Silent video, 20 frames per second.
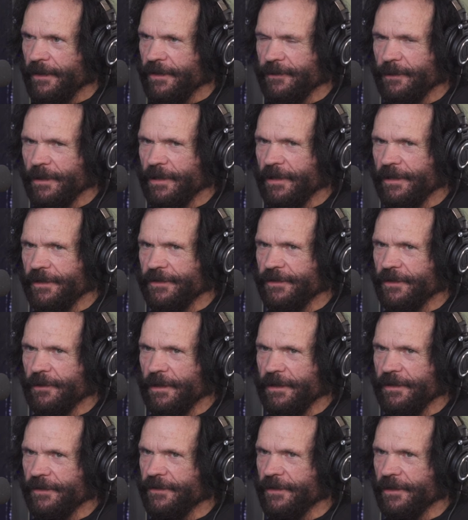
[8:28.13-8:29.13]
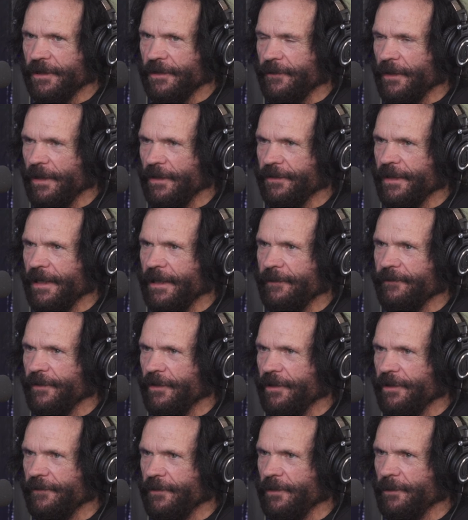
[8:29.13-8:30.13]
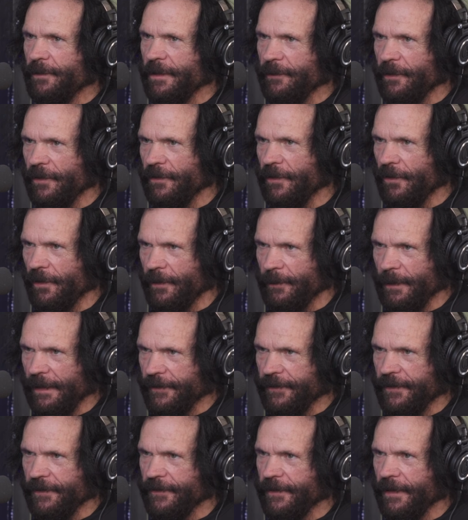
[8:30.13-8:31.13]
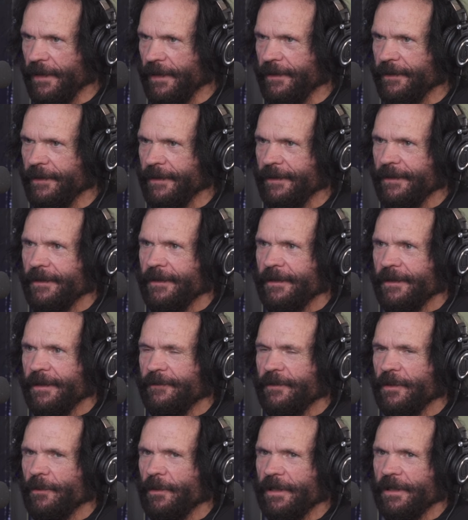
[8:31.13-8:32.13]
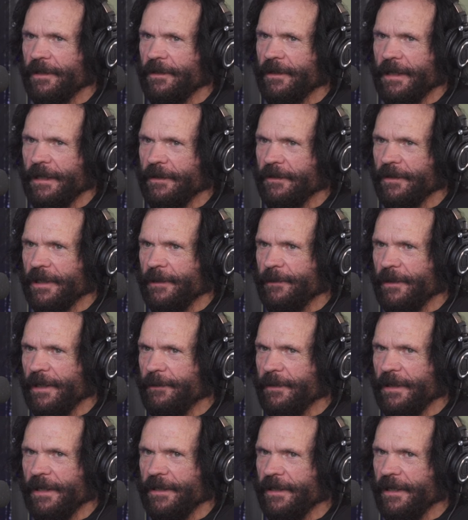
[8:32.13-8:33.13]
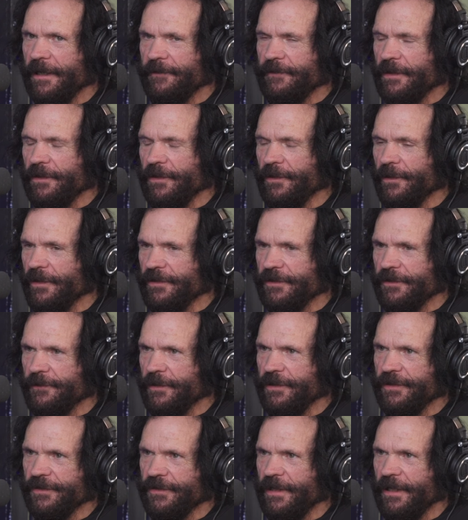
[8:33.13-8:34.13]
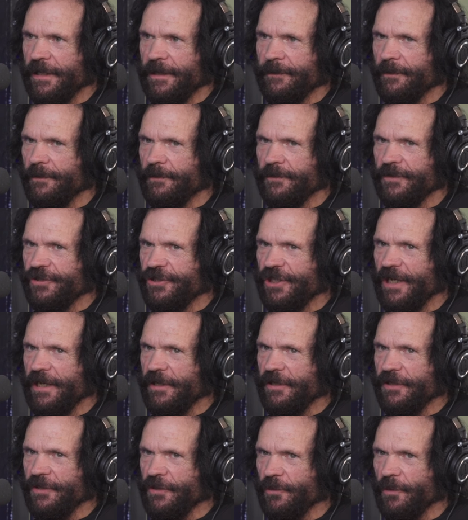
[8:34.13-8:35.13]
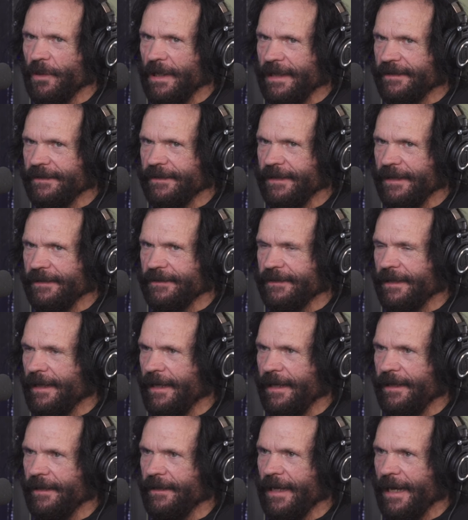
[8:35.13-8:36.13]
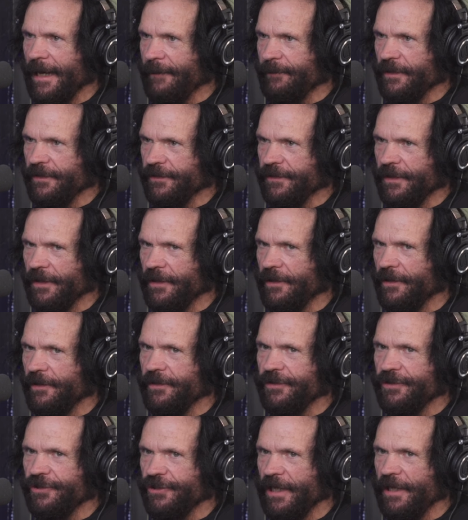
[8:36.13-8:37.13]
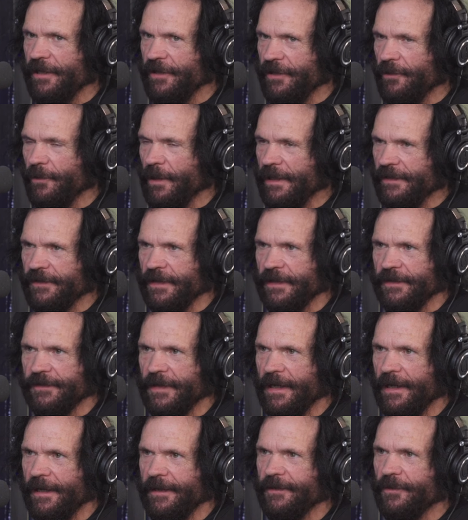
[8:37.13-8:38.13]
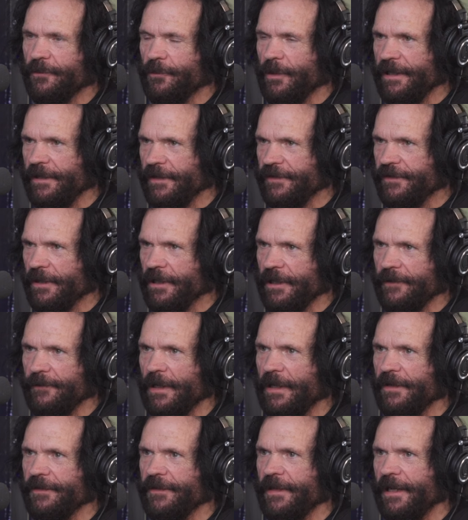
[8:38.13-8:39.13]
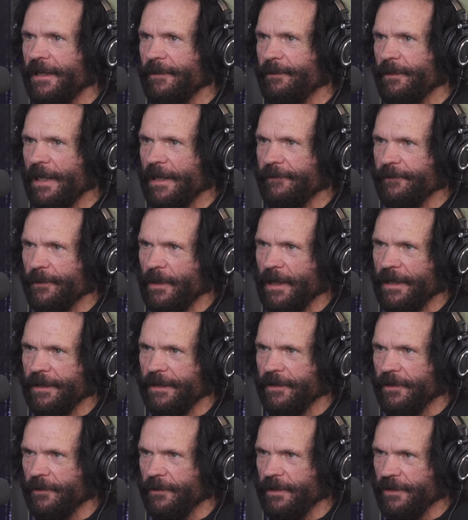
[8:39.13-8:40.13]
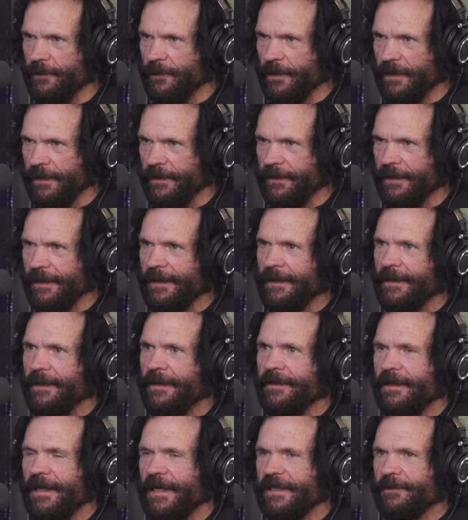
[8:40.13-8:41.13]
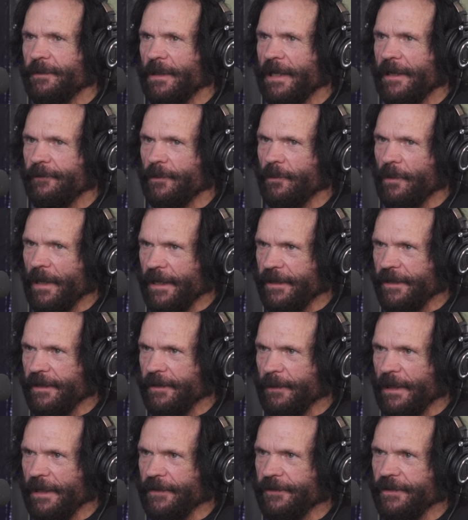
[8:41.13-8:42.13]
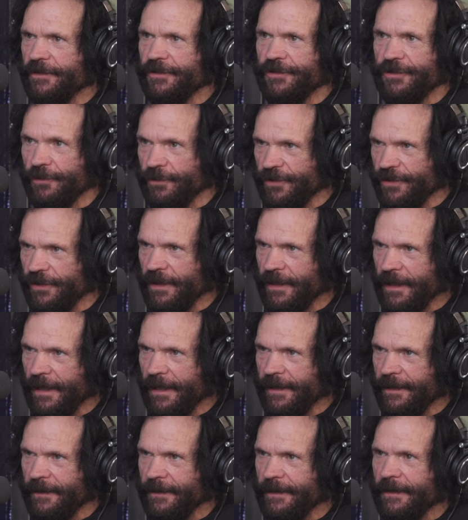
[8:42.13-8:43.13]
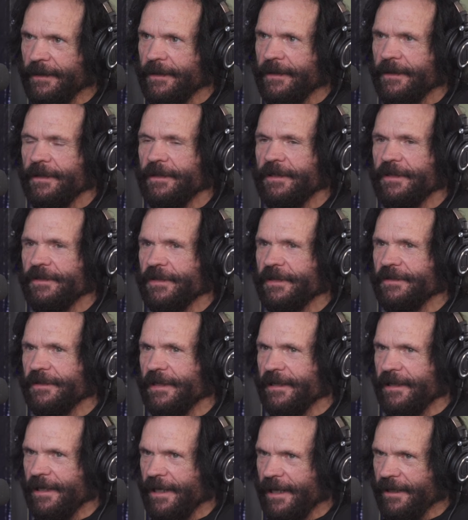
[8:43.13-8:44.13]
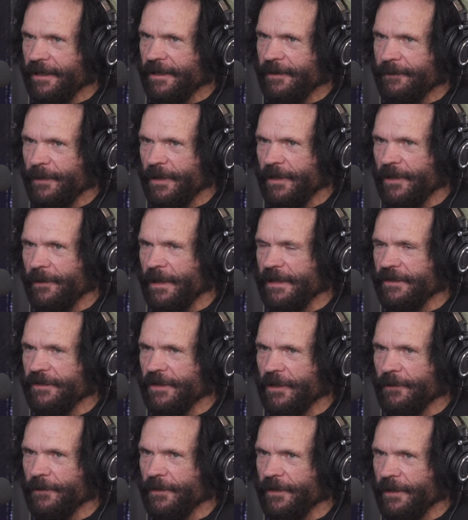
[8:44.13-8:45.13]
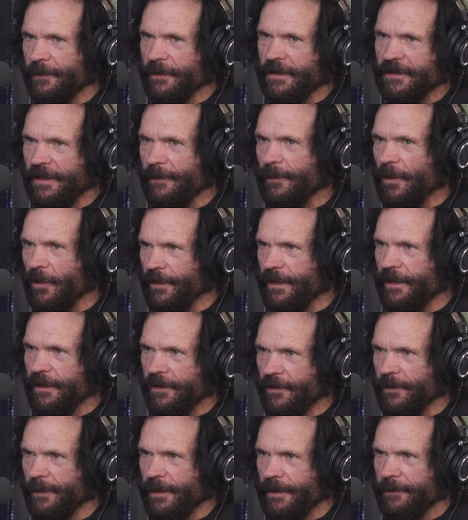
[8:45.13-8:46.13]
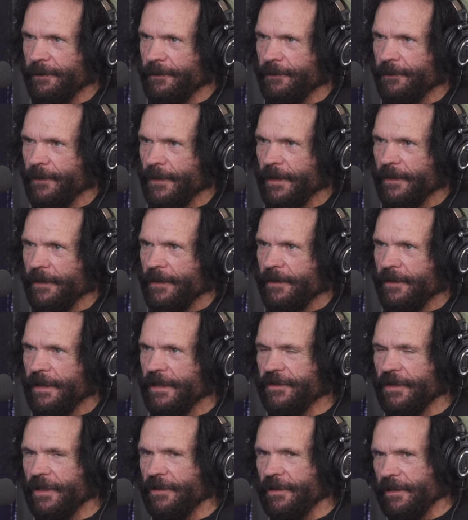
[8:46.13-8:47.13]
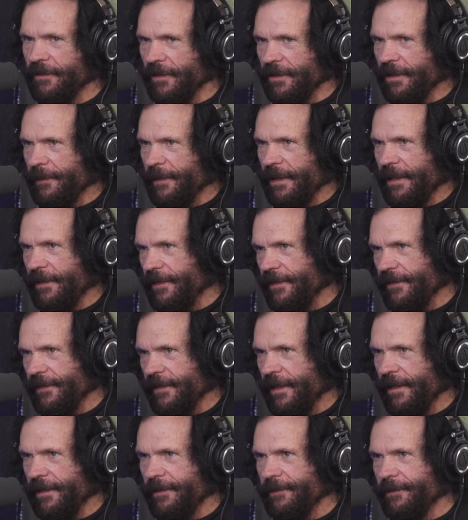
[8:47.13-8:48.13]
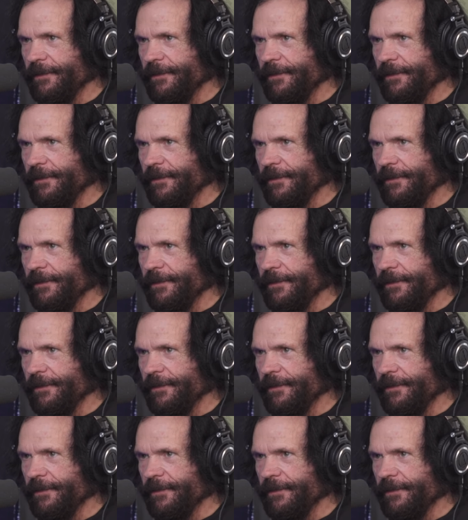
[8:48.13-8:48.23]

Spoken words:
He's regarded as the greatest singer of all time. Very few people know about this guy. If you want to look him up, all you have to know his first name, Jussi, opera singer, Jussi. Greatest singer of all time. Pavarotti agrees with it. They asked Pavarotti about this Jussi guy, and he says, I can't compare myself with him because I'm only human. Yeah. That's all they looked about in this guy.